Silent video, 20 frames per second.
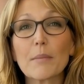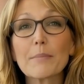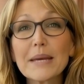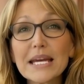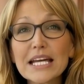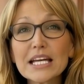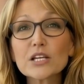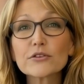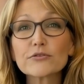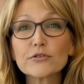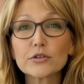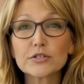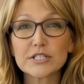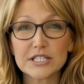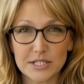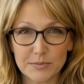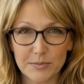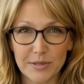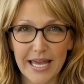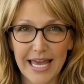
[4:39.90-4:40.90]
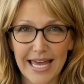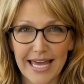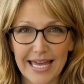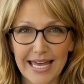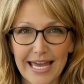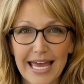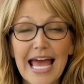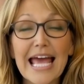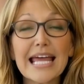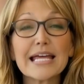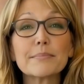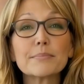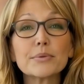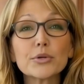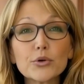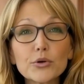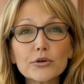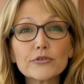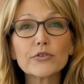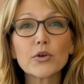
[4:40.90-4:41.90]
a meaningful display, and a
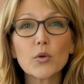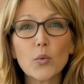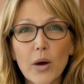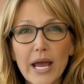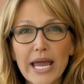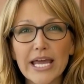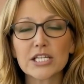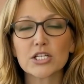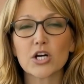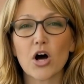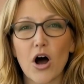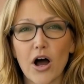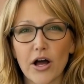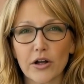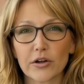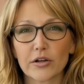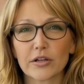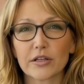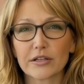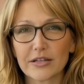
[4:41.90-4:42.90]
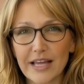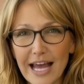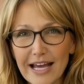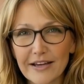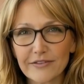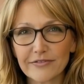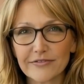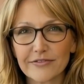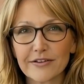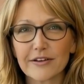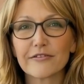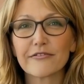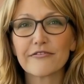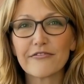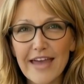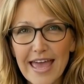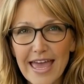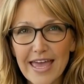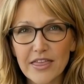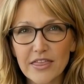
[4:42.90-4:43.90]
beautiful way to honor the life,
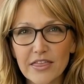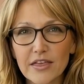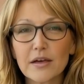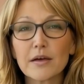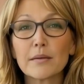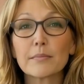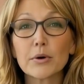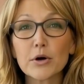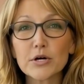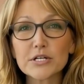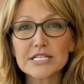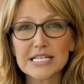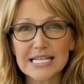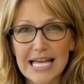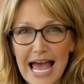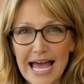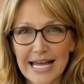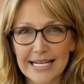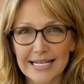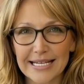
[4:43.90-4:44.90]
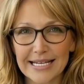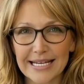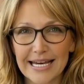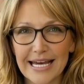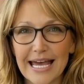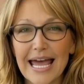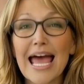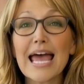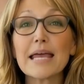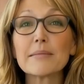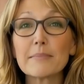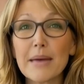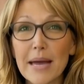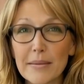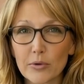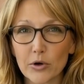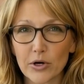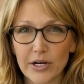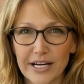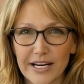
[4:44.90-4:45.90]
faith, personality, and
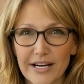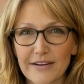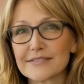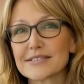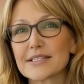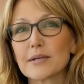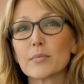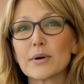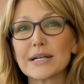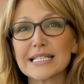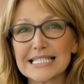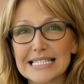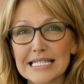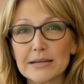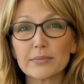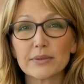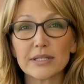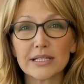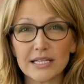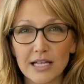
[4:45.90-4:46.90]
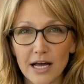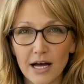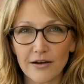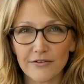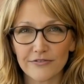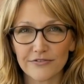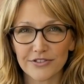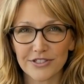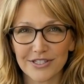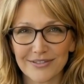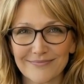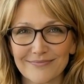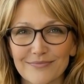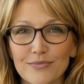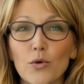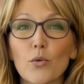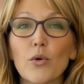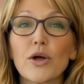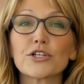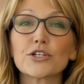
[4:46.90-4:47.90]
memory of someone deeply loved.
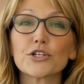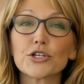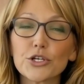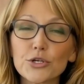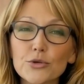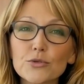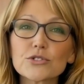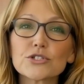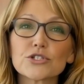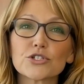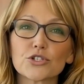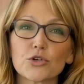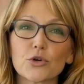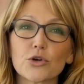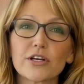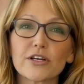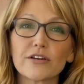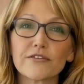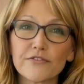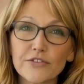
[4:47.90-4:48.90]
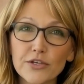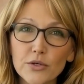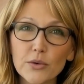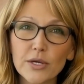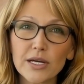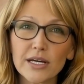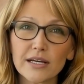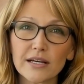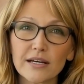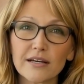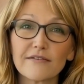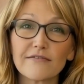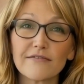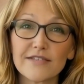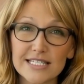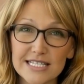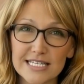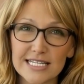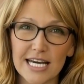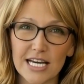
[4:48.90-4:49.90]
Whether used during a viewing,
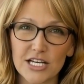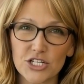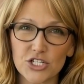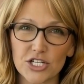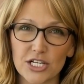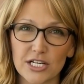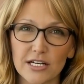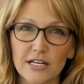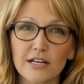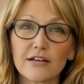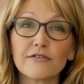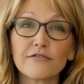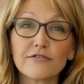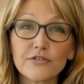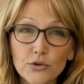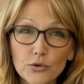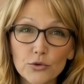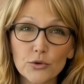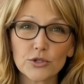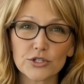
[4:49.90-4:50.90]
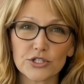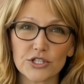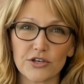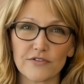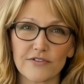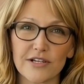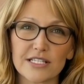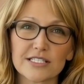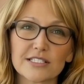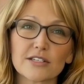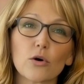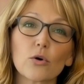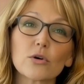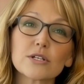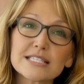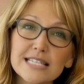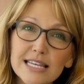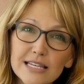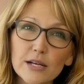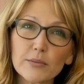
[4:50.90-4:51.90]
visitation, funeral service, or
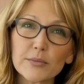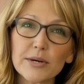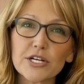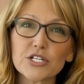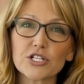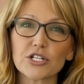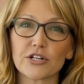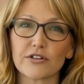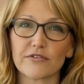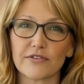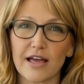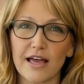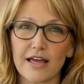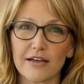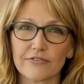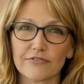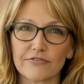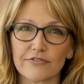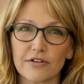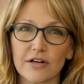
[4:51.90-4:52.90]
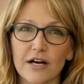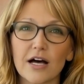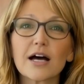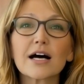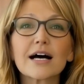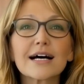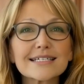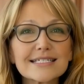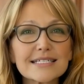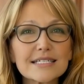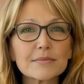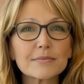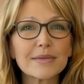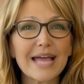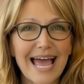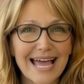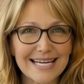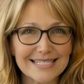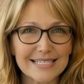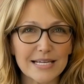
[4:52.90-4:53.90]
celebration of life, a custom
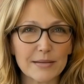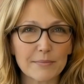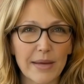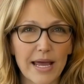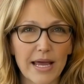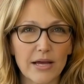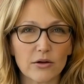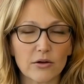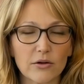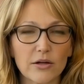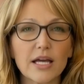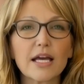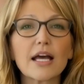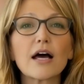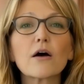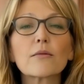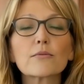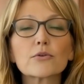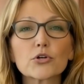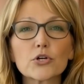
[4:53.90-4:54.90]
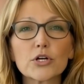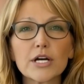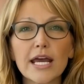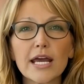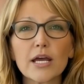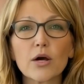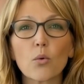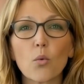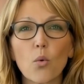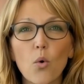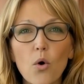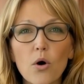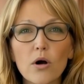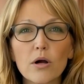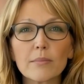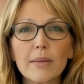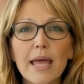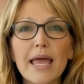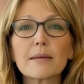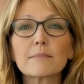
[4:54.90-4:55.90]
casket panel can help create a
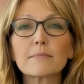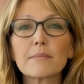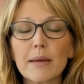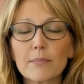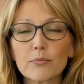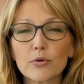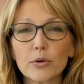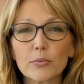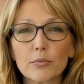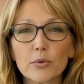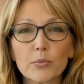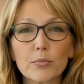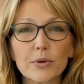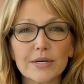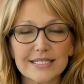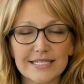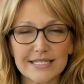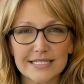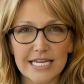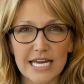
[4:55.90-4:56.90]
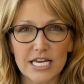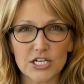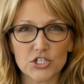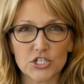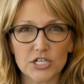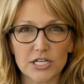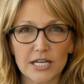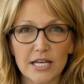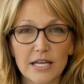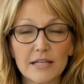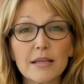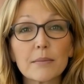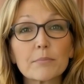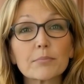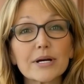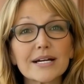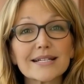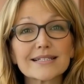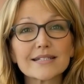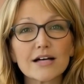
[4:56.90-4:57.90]
warm and memorable presentation that
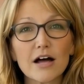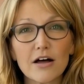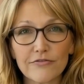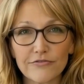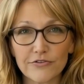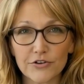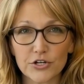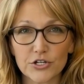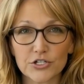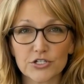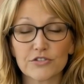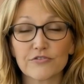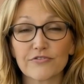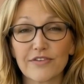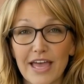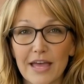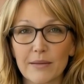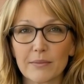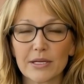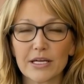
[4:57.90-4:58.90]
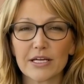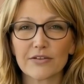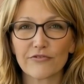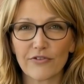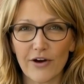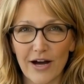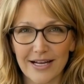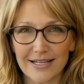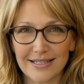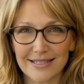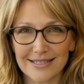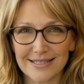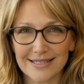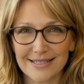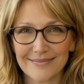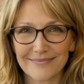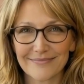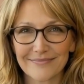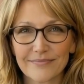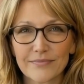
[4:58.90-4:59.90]
brings comfort to family and friends.
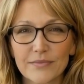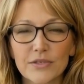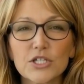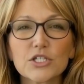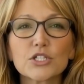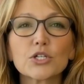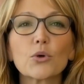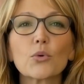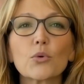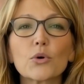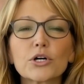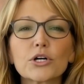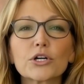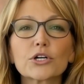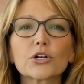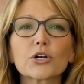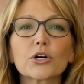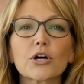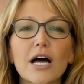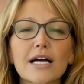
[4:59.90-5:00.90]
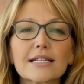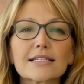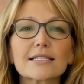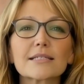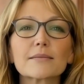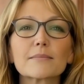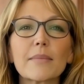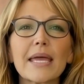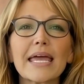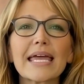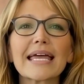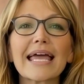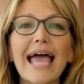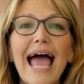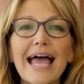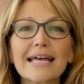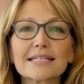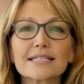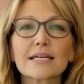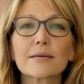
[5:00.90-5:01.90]
To order your custom-made
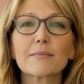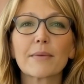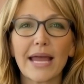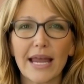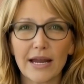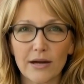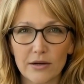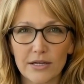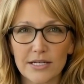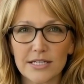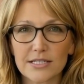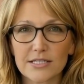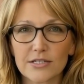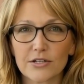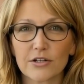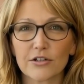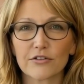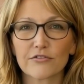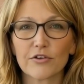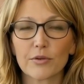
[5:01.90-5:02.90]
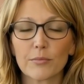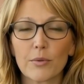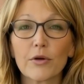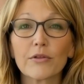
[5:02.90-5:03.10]
casket panel insert for